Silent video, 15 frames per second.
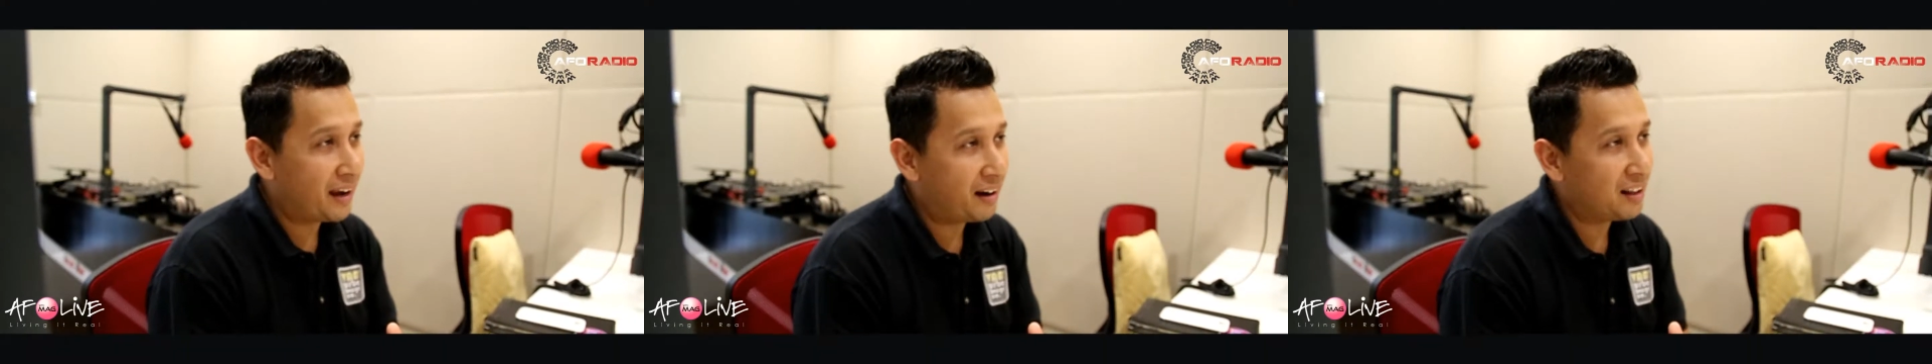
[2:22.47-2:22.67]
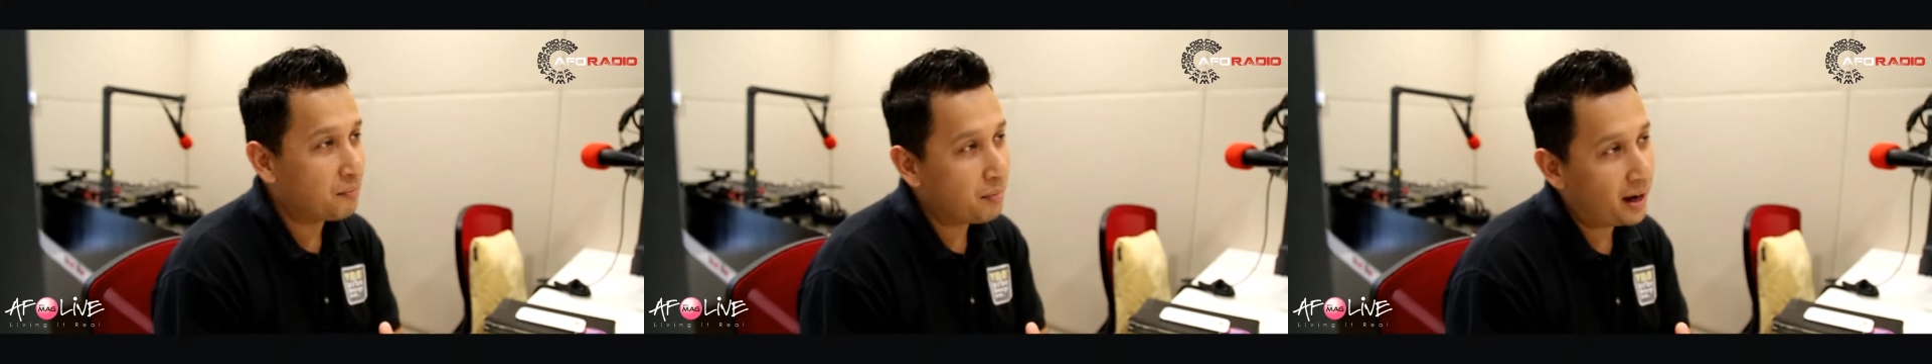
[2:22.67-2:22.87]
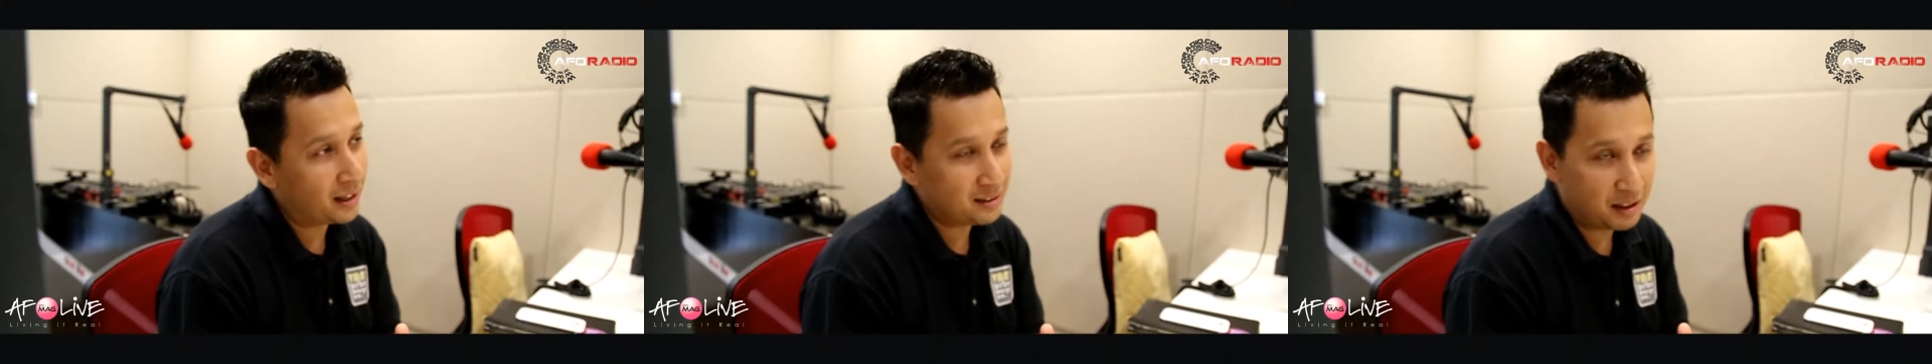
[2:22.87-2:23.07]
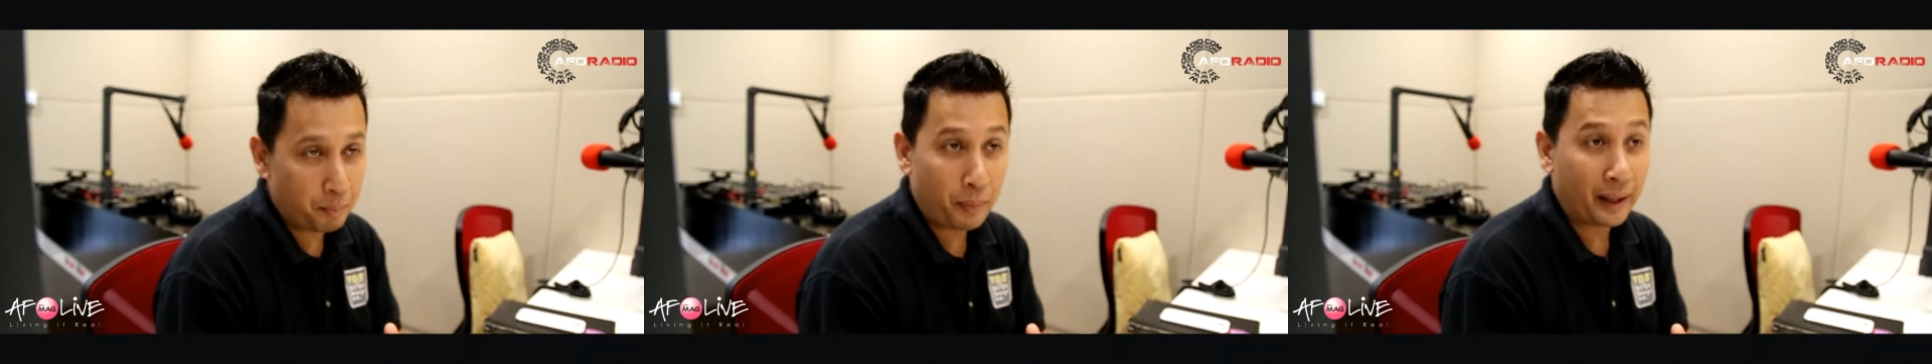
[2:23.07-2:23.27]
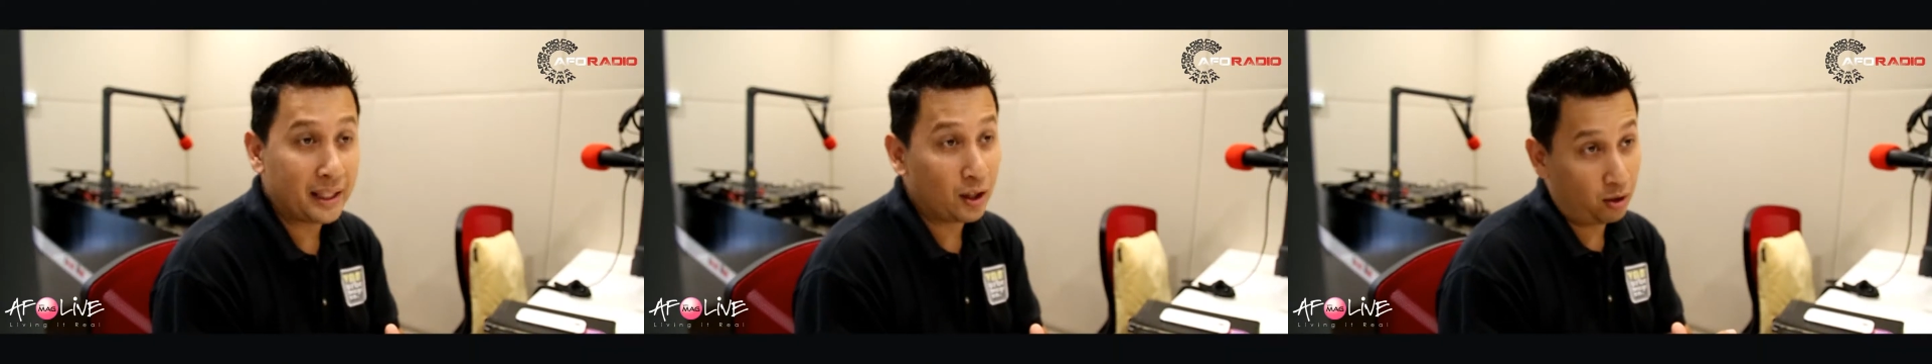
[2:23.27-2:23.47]
carrying the bikes,
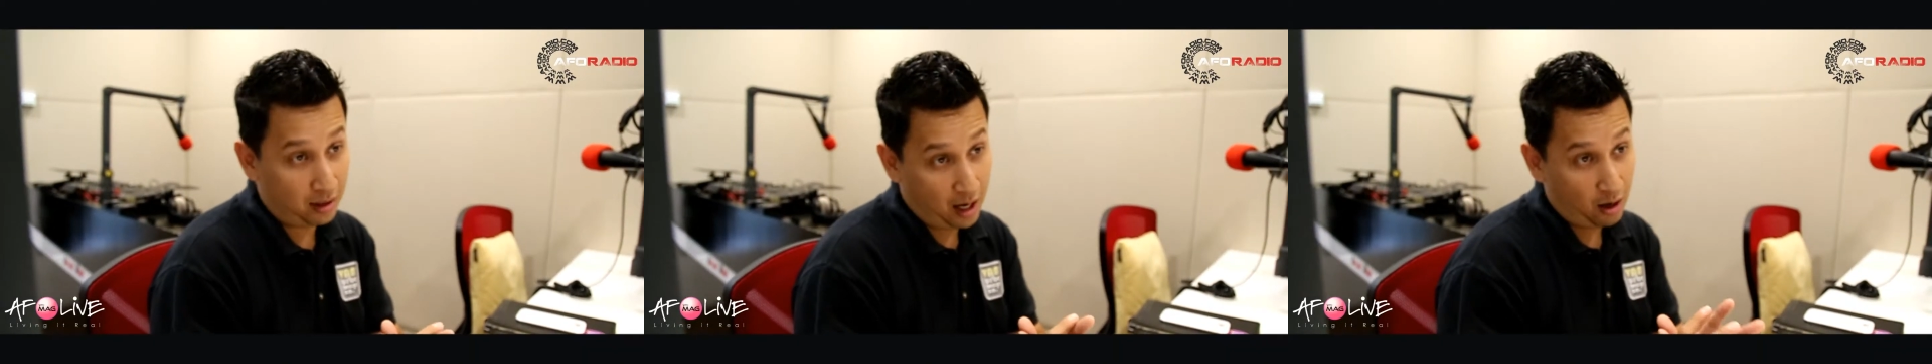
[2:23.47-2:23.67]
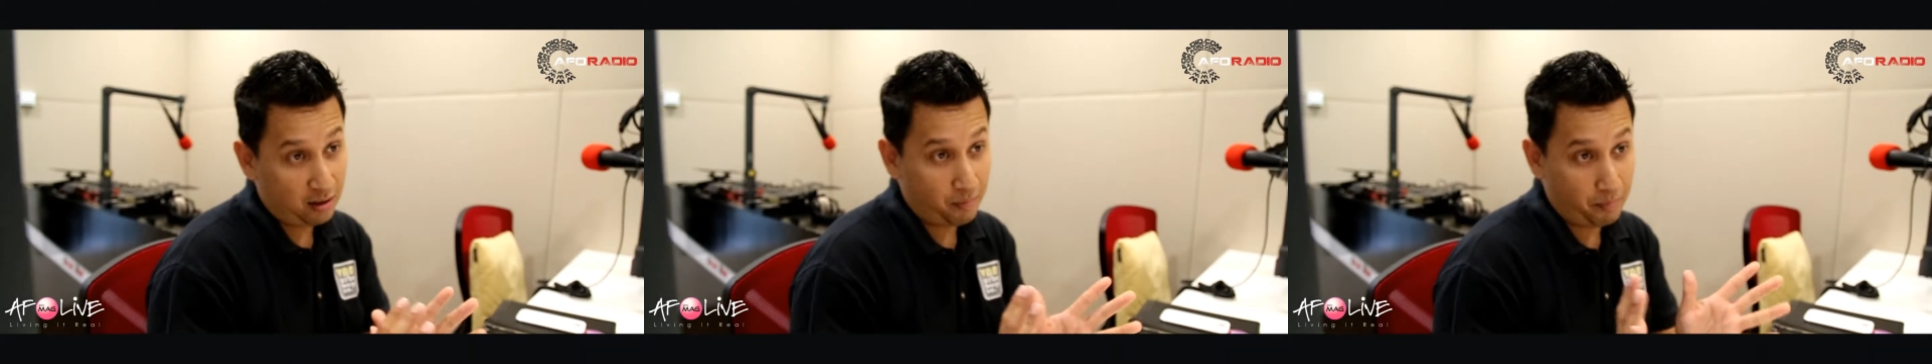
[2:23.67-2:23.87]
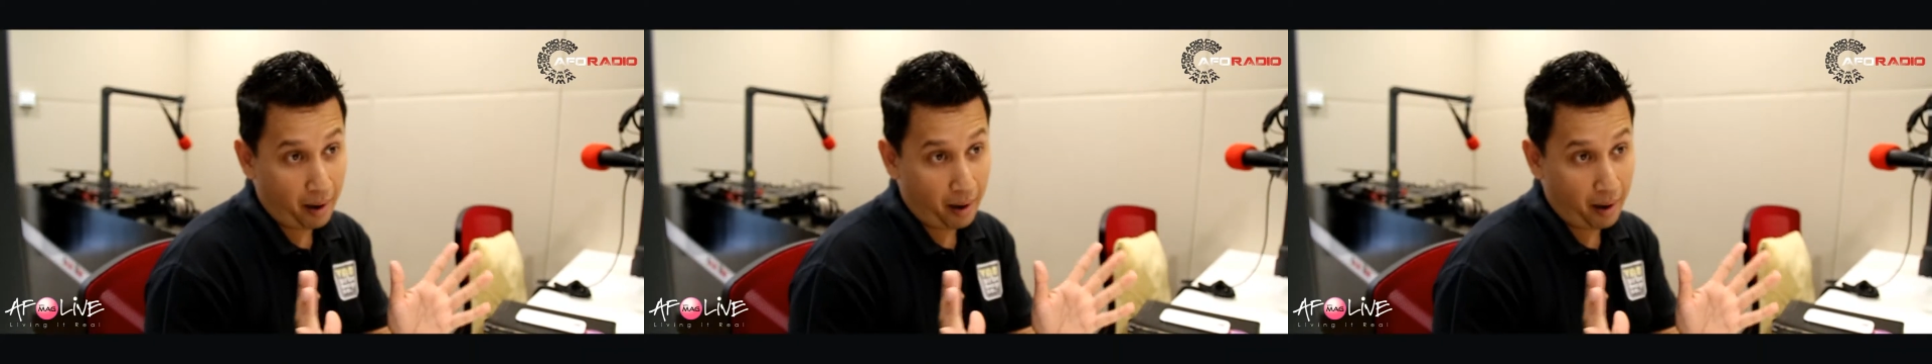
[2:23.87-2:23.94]
depending on how the